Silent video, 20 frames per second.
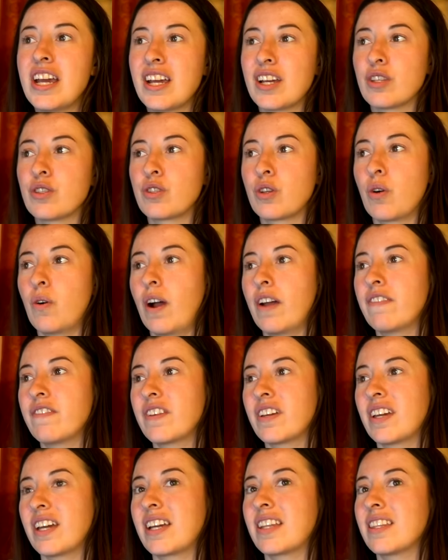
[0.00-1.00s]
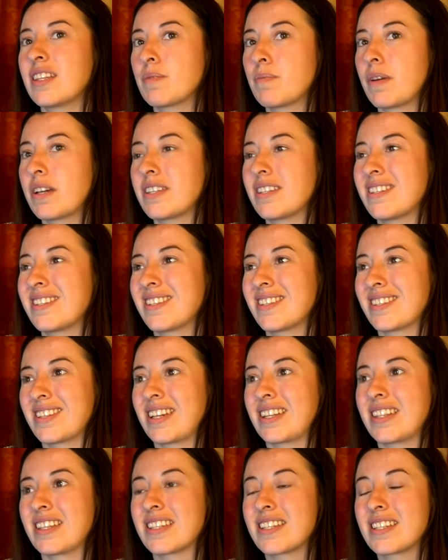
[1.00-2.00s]
And so I feel like this place is just
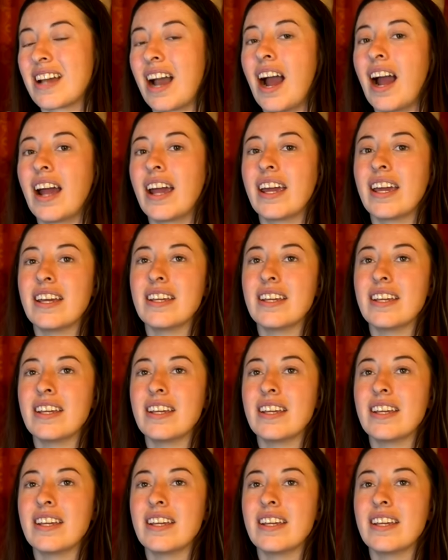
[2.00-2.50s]
like the sky